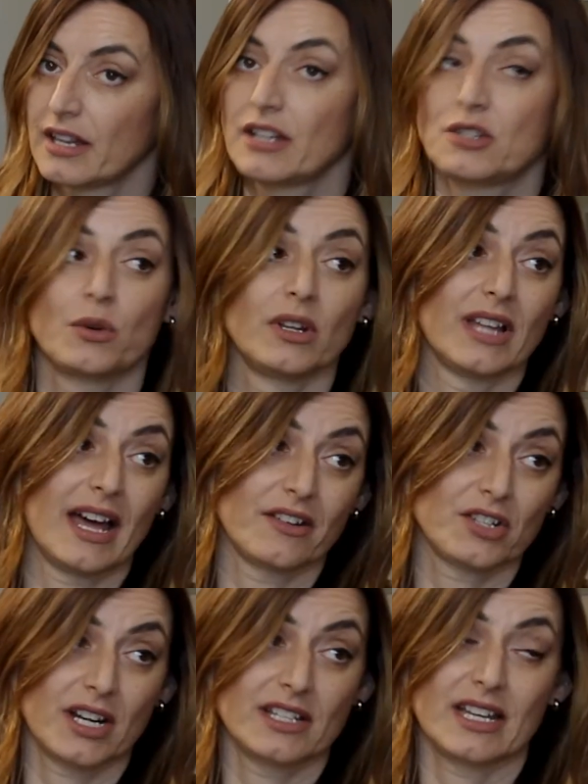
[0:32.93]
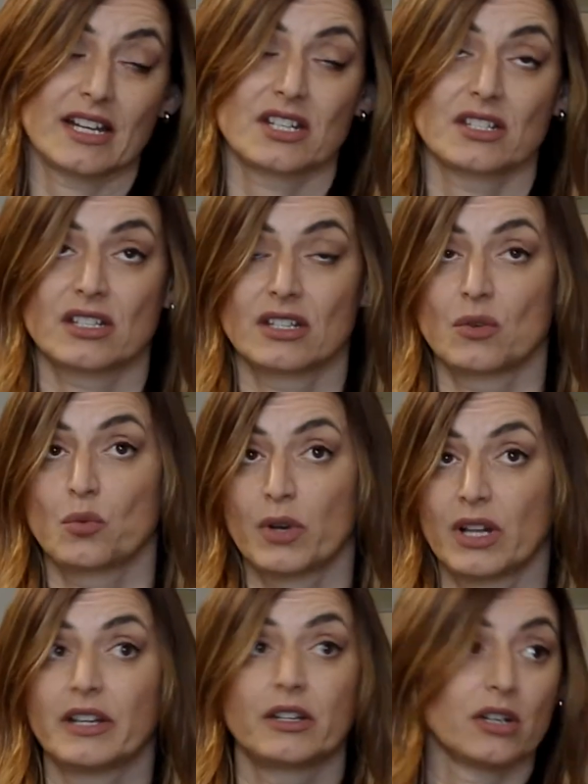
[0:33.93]
and I do a lot of transactions in the
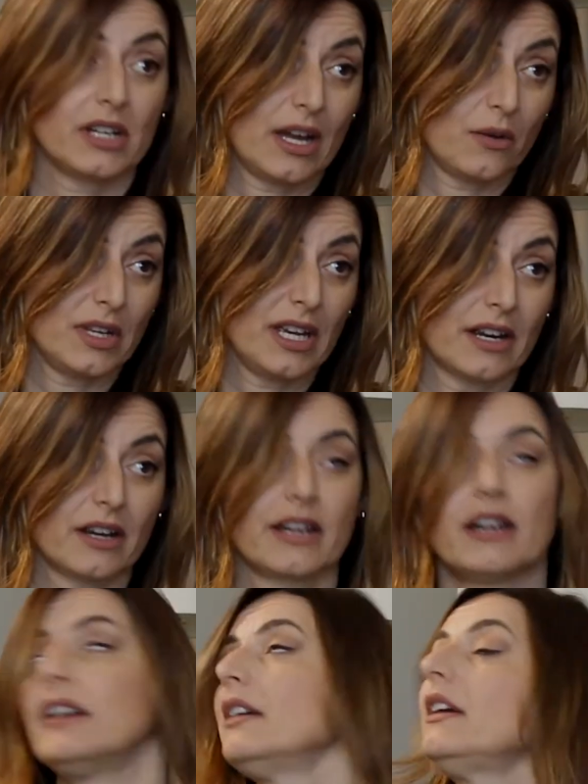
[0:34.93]
Will and Cook County area.